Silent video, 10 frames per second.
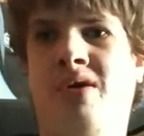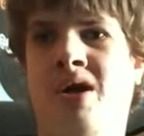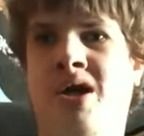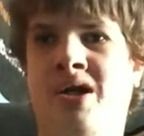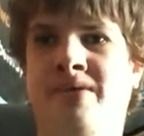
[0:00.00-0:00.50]

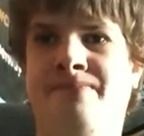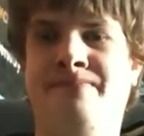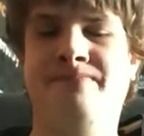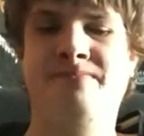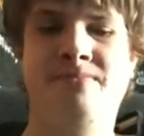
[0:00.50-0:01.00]

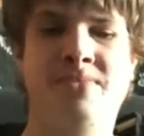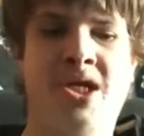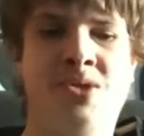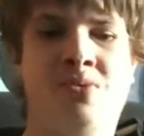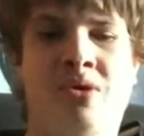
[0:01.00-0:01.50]
Um,
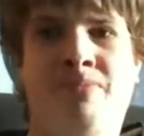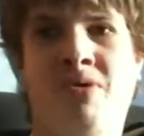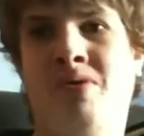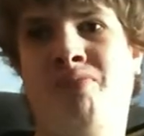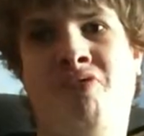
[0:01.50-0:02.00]
that's why I
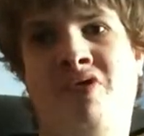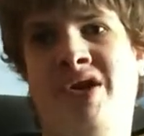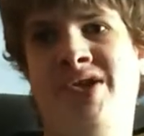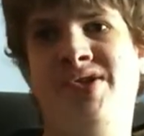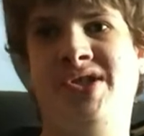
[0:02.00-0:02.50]
put Brighton in